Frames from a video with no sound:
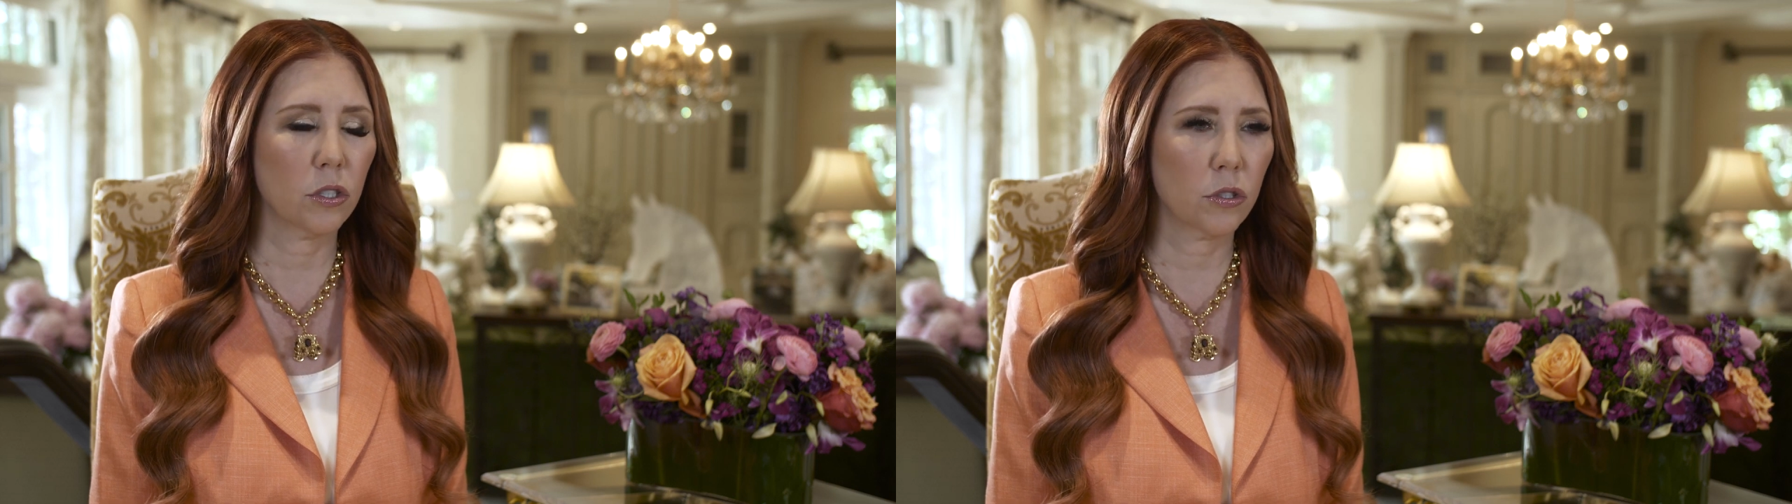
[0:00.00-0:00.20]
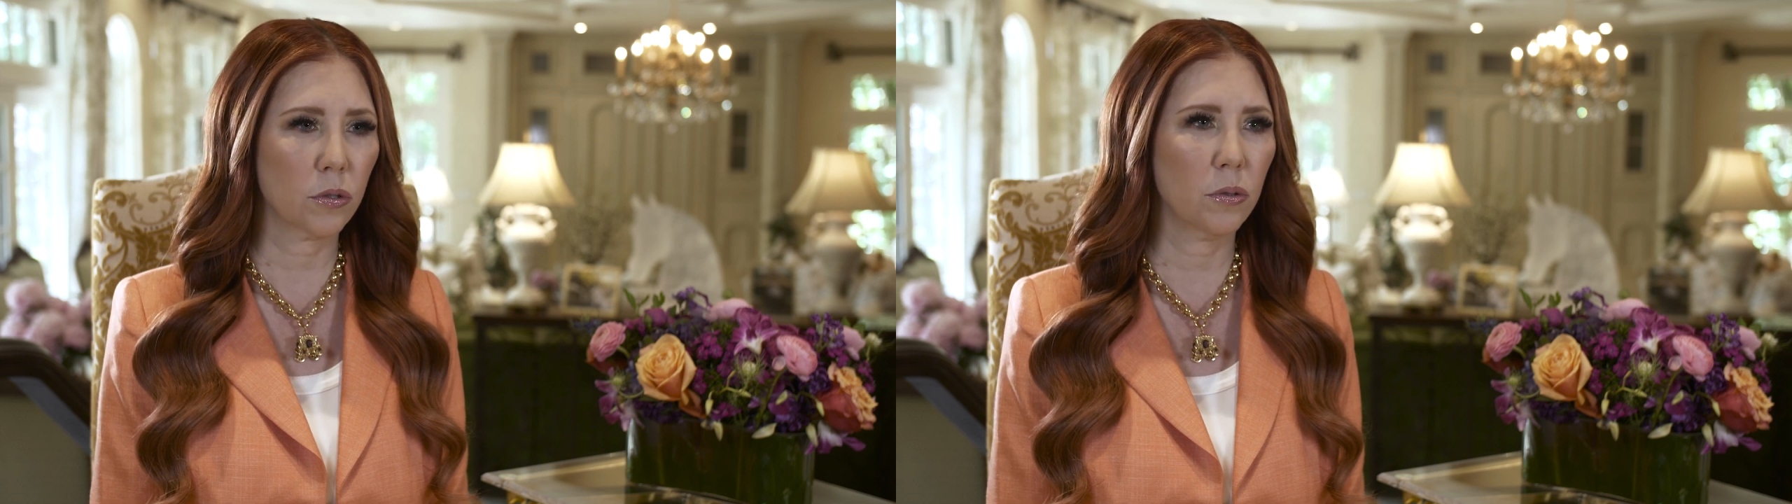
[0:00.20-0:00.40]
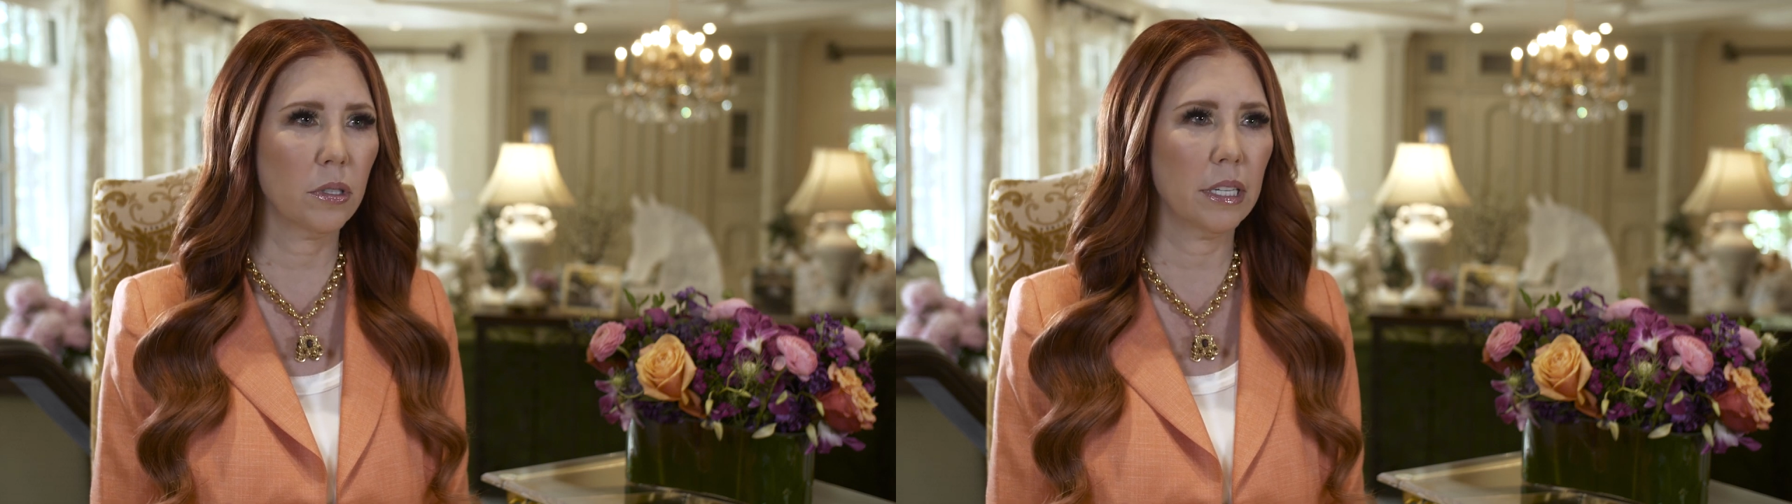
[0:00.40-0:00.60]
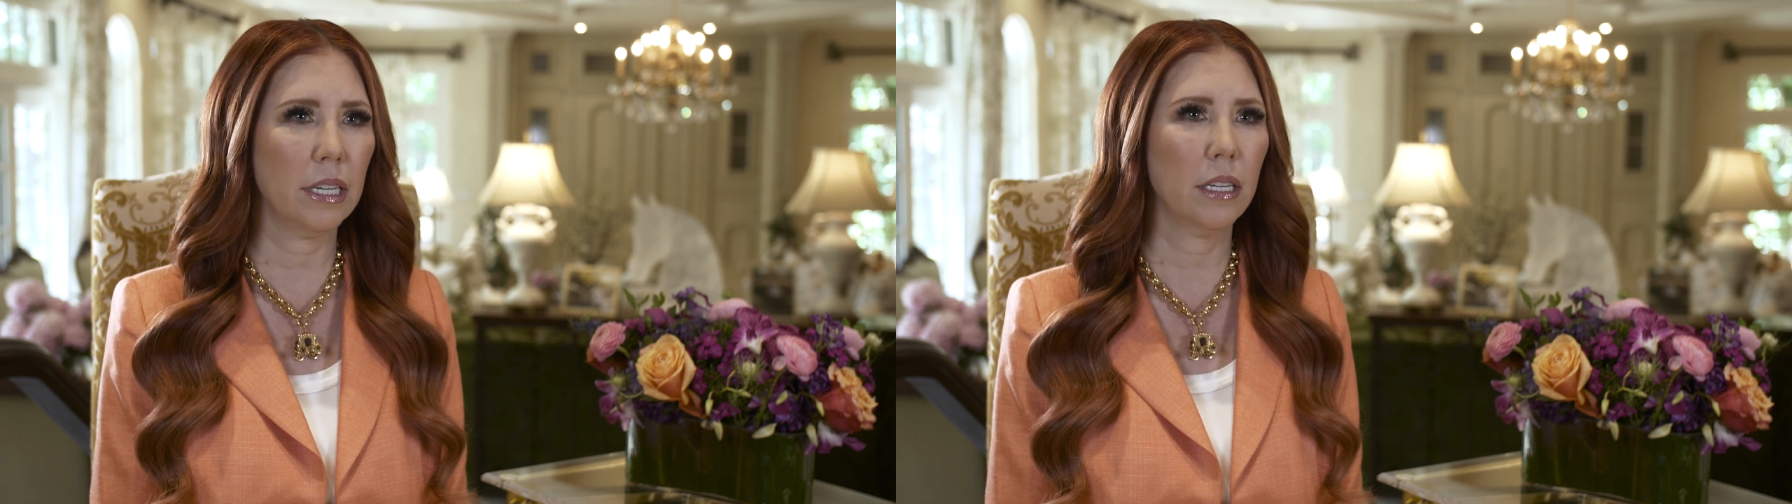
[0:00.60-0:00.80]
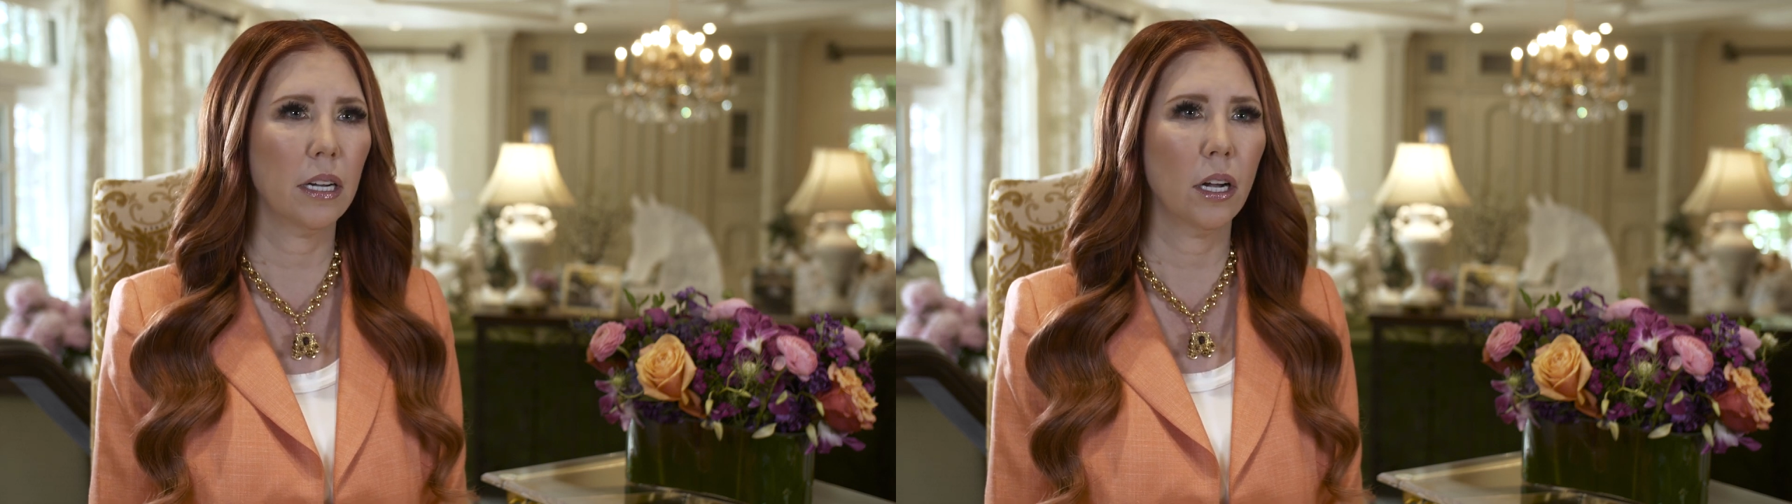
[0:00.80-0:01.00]

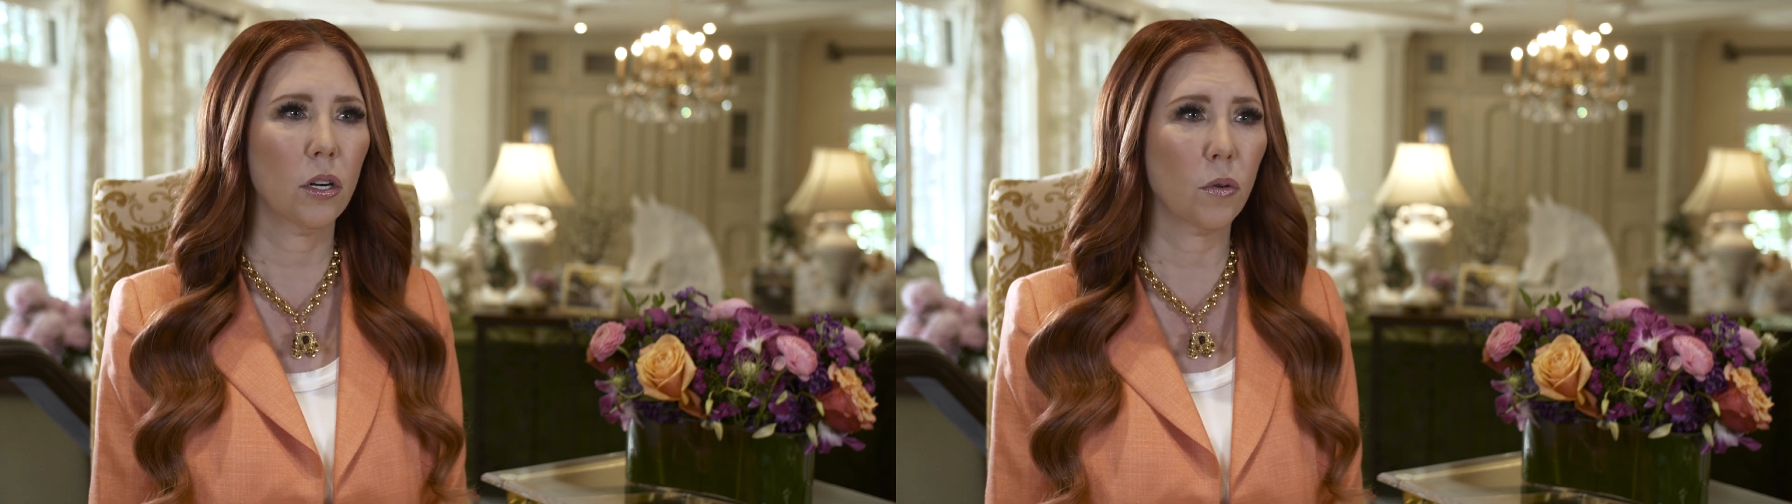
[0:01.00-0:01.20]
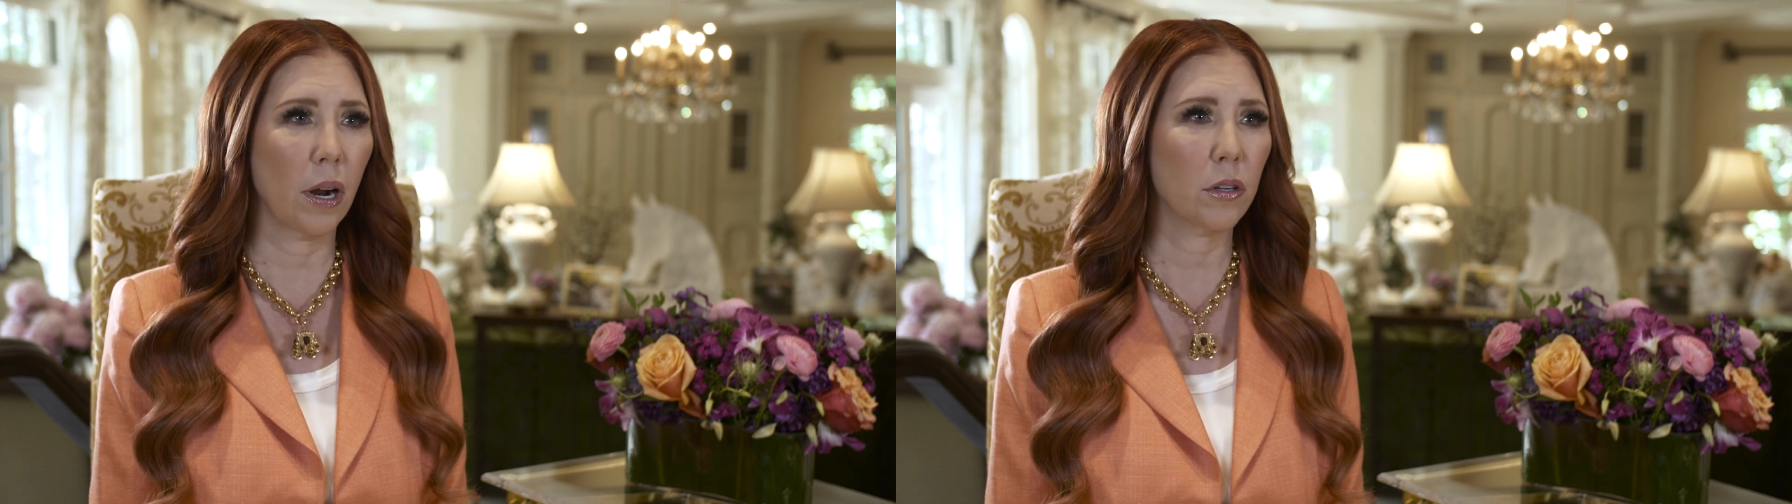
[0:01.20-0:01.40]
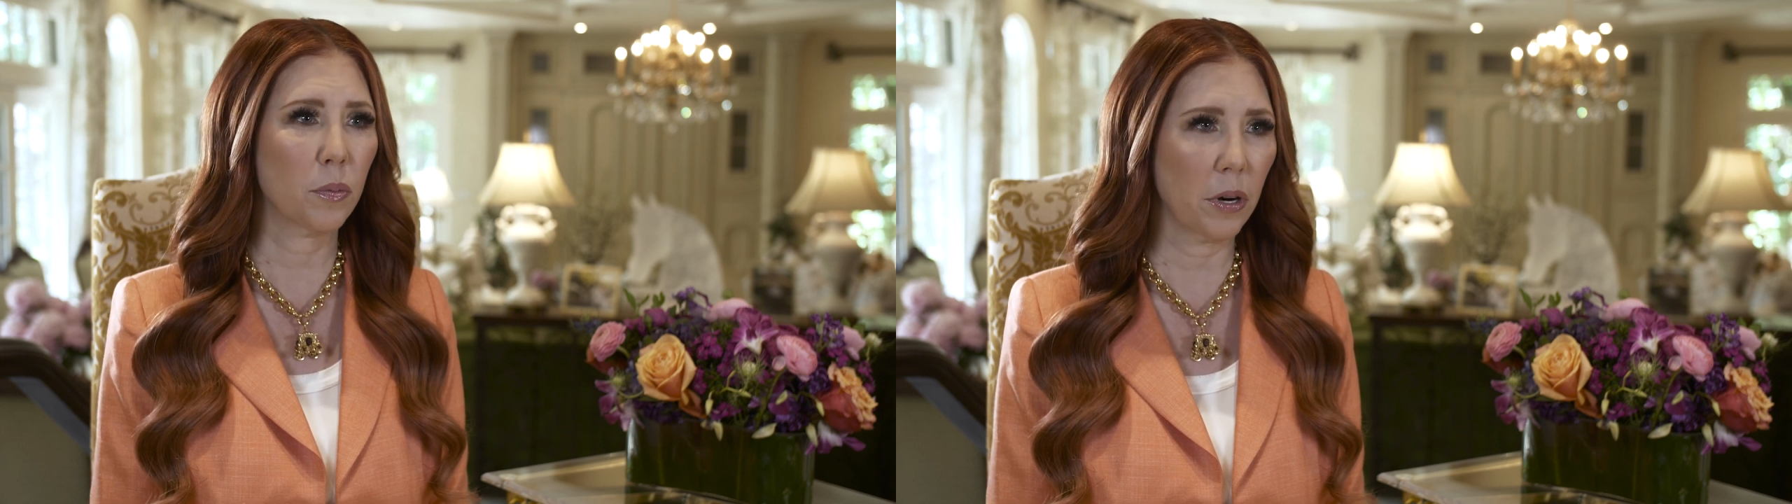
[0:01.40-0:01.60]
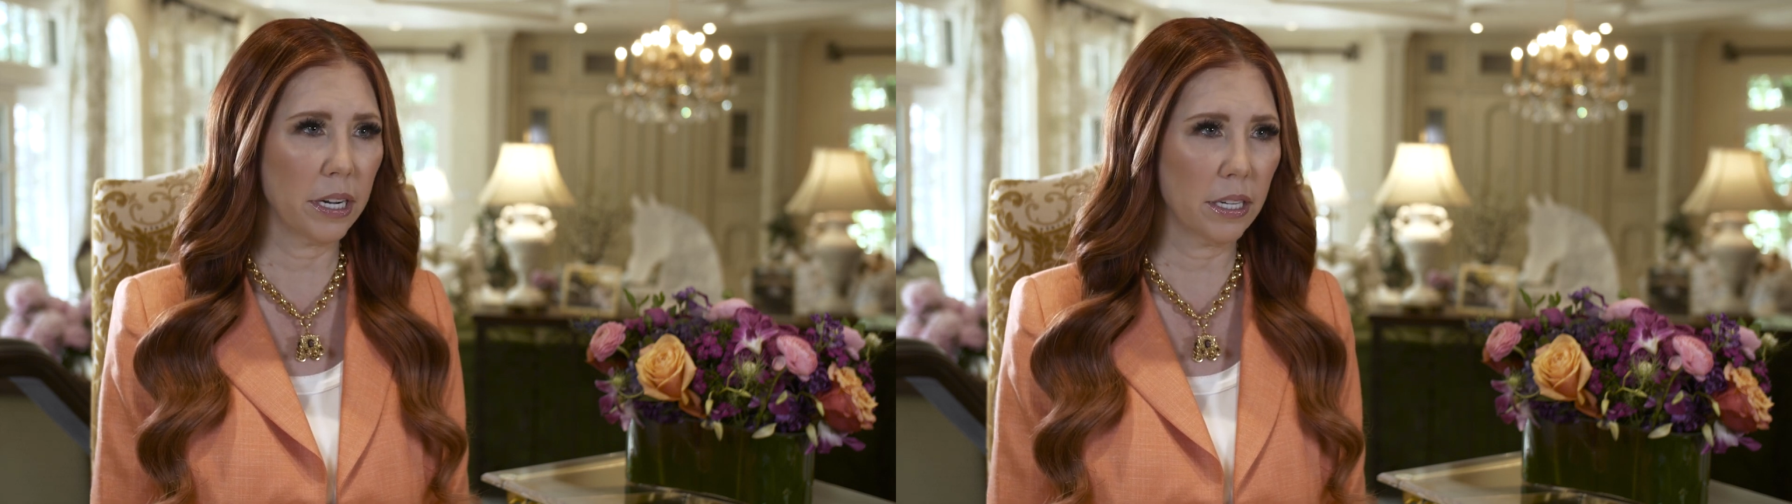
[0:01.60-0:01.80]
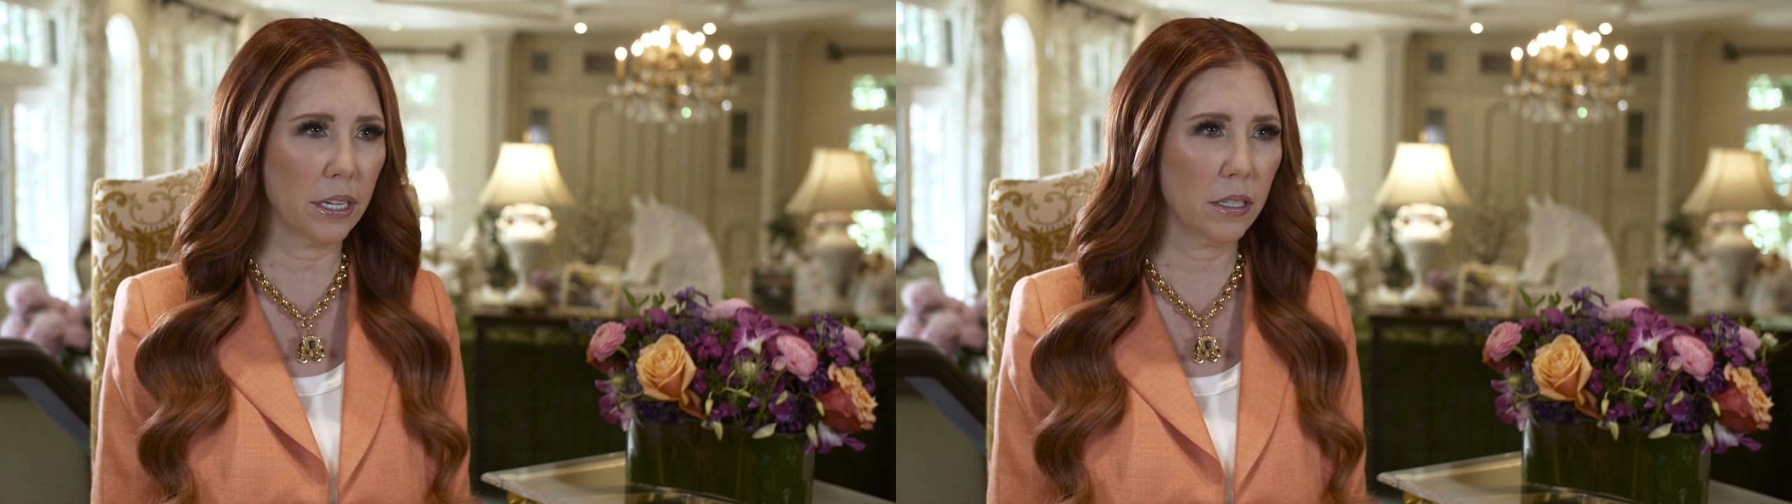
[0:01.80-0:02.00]
truly
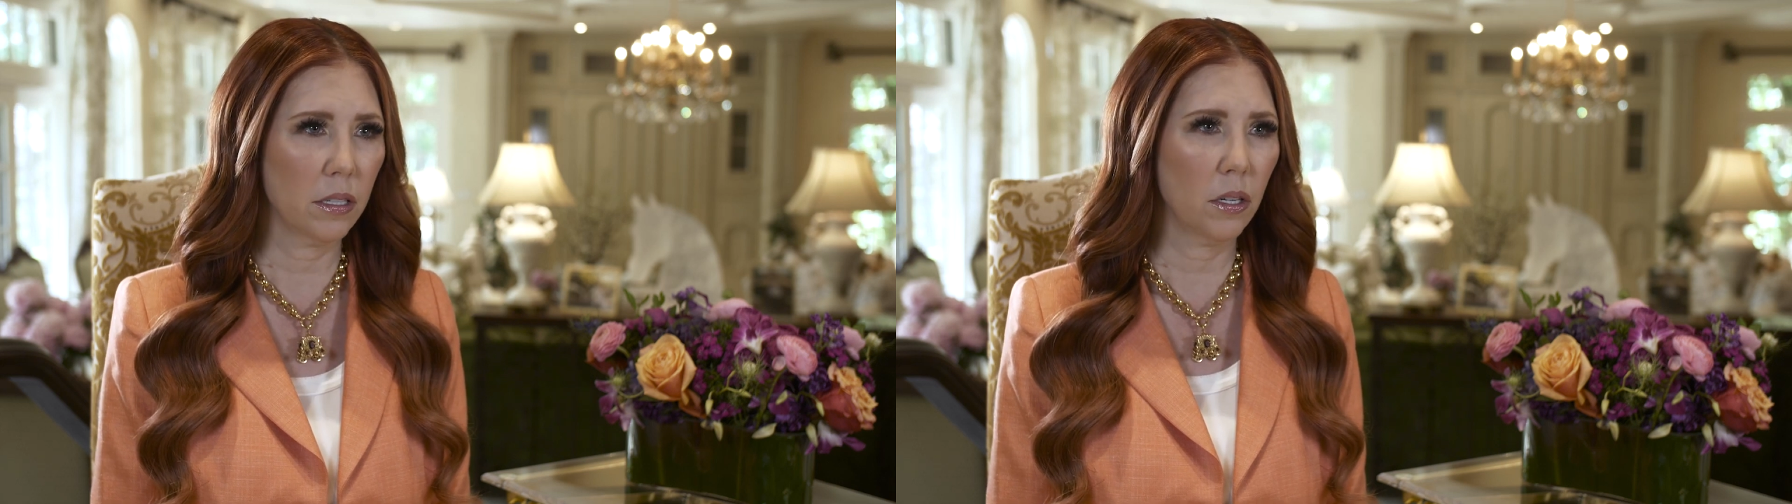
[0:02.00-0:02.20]
groundbreaking.